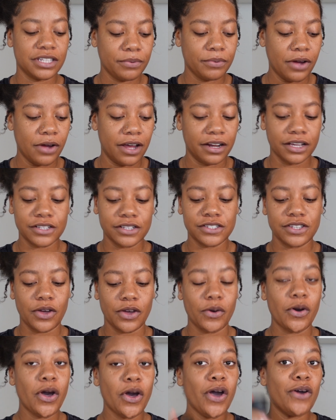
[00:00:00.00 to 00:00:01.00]
product,
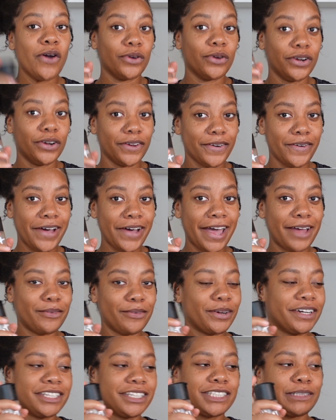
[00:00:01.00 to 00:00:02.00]
so we're gonna go ahead,
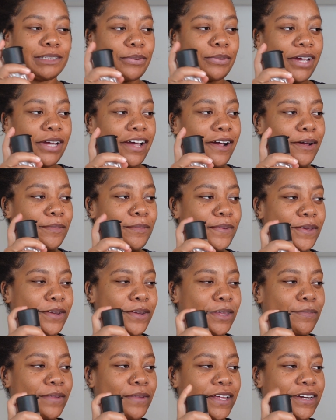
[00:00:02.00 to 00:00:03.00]
we're gonna spray our
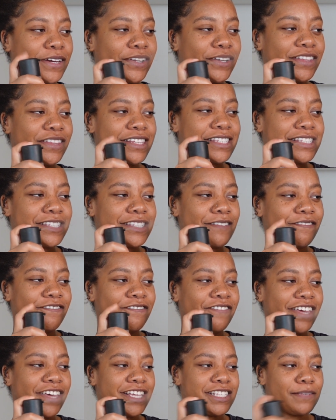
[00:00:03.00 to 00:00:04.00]
beauty blender. This is some
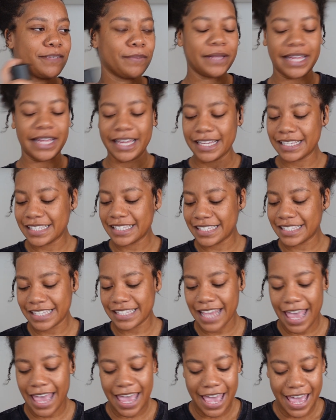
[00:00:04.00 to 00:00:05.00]
Fix Plus.
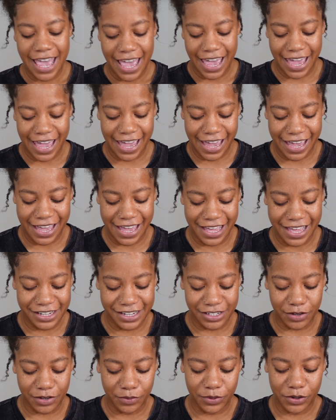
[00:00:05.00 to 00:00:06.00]

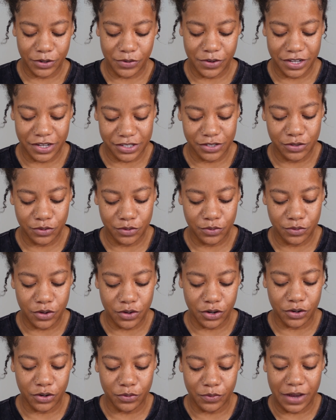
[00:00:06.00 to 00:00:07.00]
And we're going
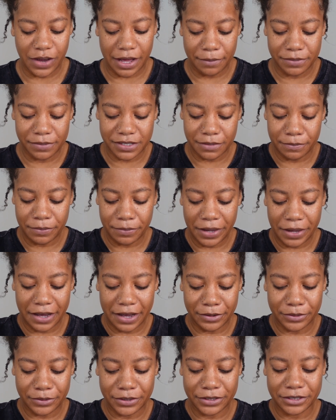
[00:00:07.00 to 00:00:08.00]
to grab some
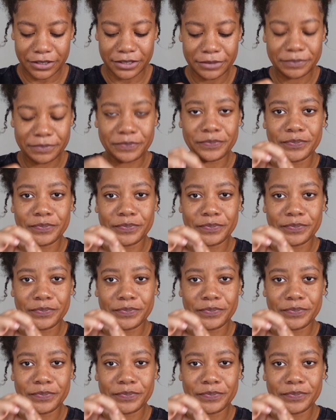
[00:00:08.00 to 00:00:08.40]
powder.